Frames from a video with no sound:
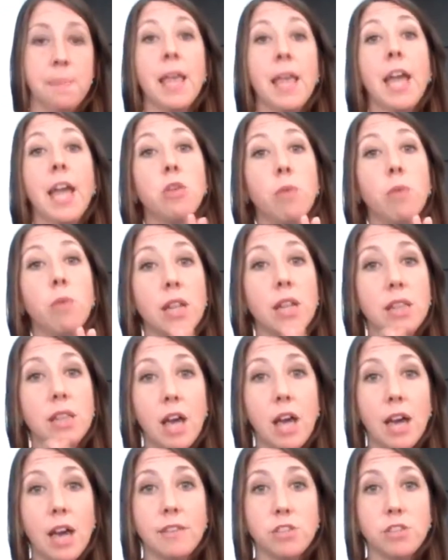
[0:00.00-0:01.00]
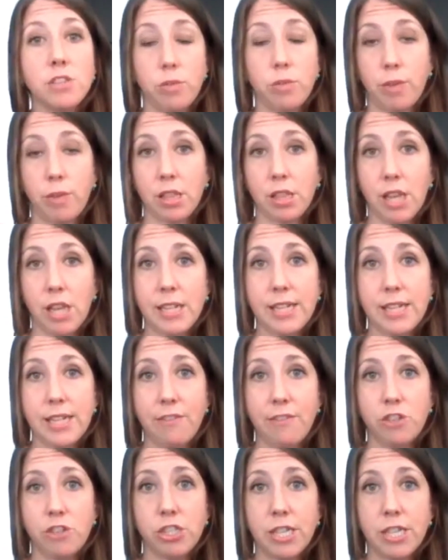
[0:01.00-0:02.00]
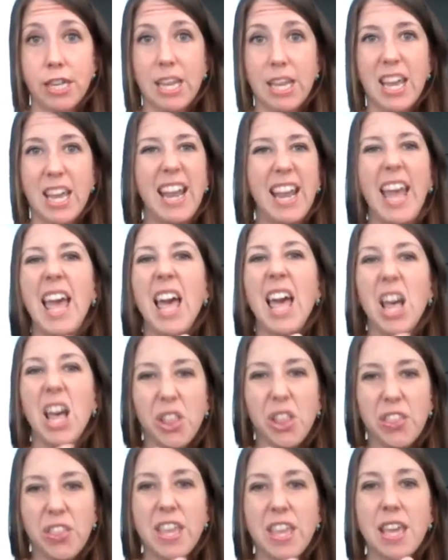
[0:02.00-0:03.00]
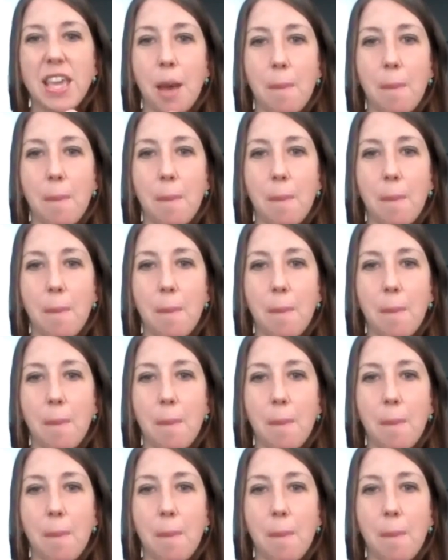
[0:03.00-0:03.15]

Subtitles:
And you want a lot of diversity and a healthy